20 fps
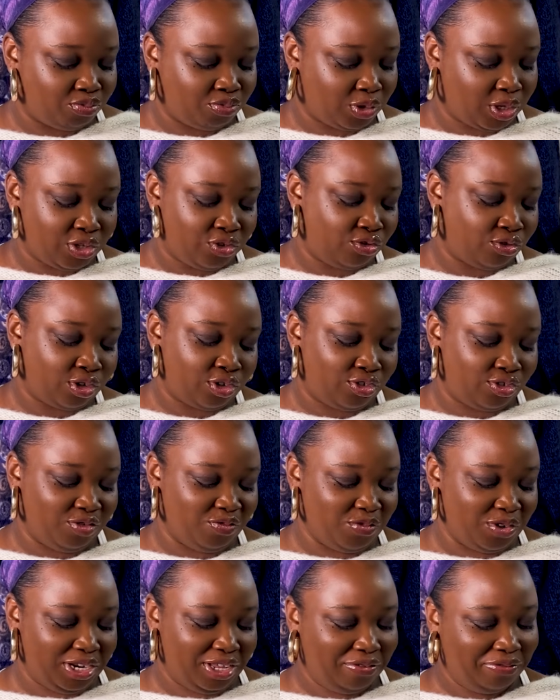construction,
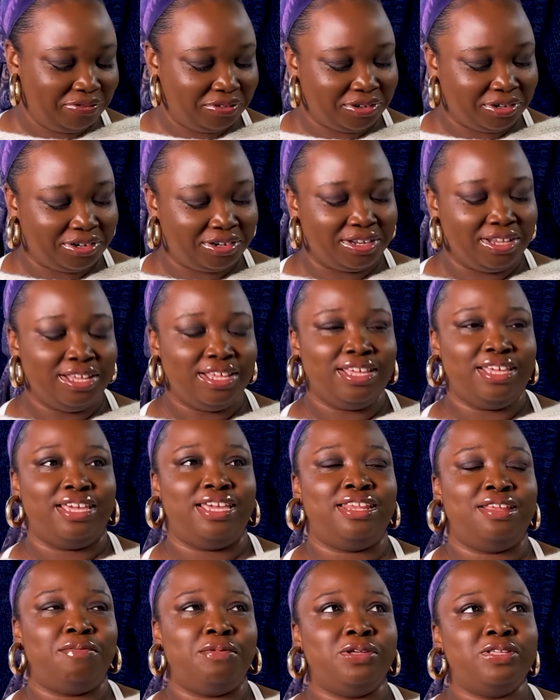whatever.
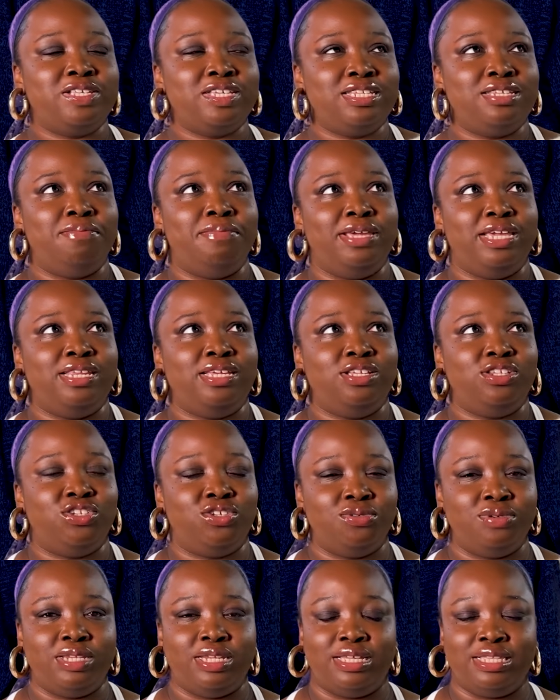And I'm also debating
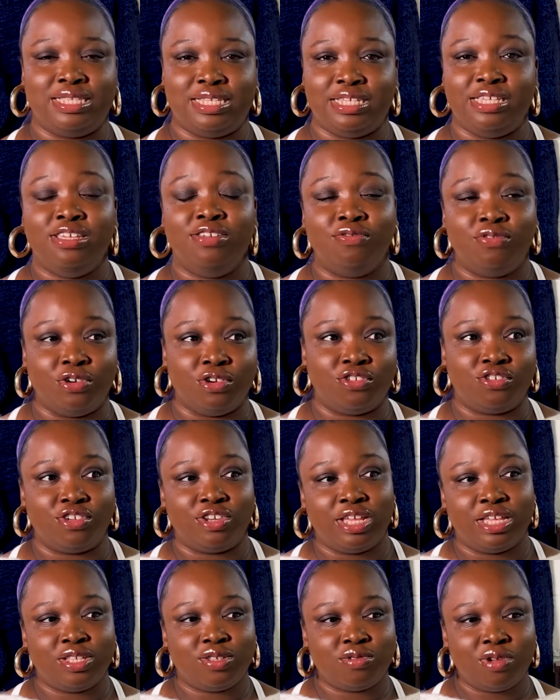doing a tee
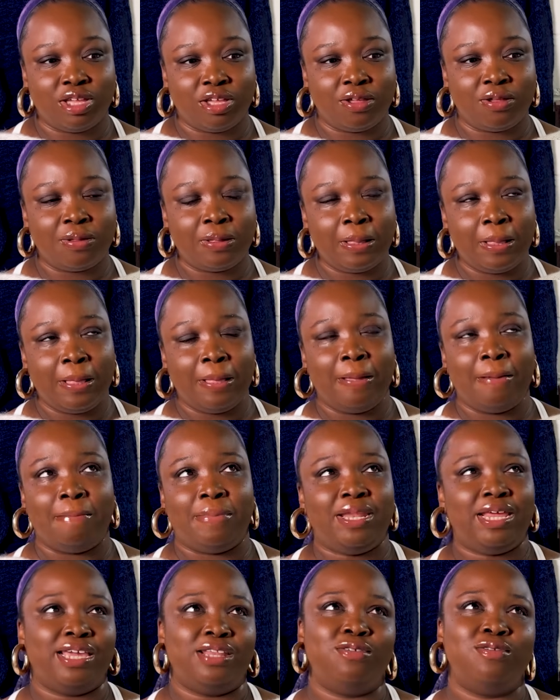version as well. But